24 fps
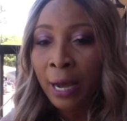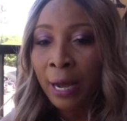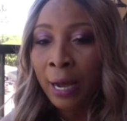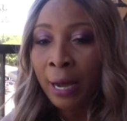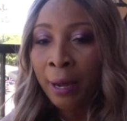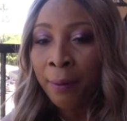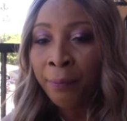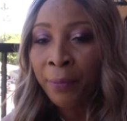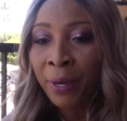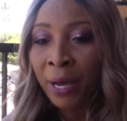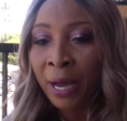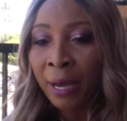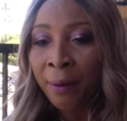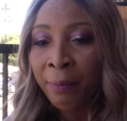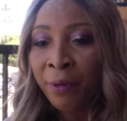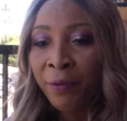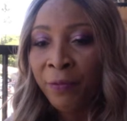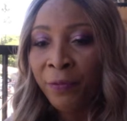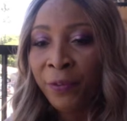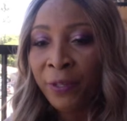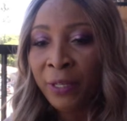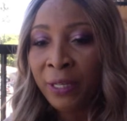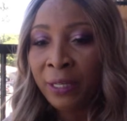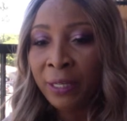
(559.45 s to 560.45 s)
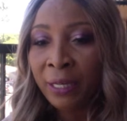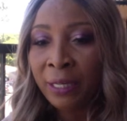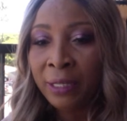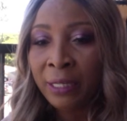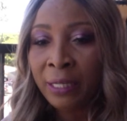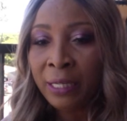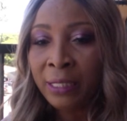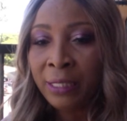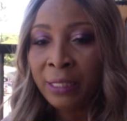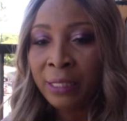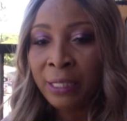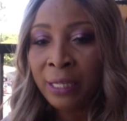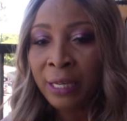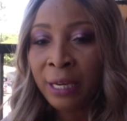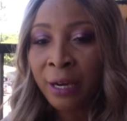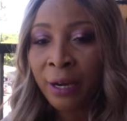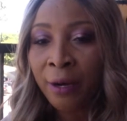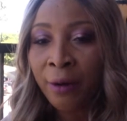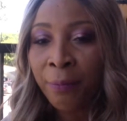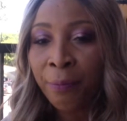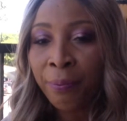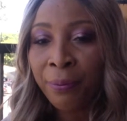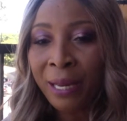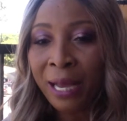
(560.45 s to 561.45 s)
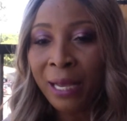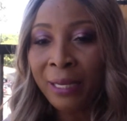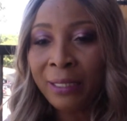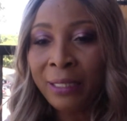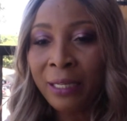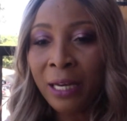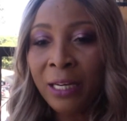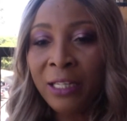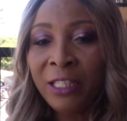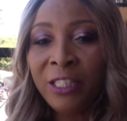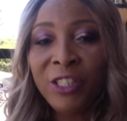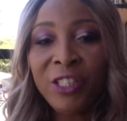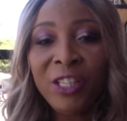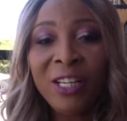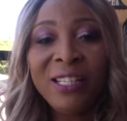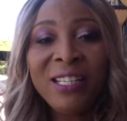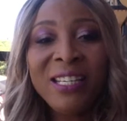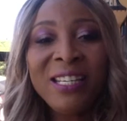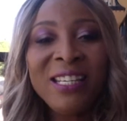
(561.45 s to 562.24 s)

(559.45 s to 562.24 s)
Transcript: Um, I'm a vegan. Is there plant collagen?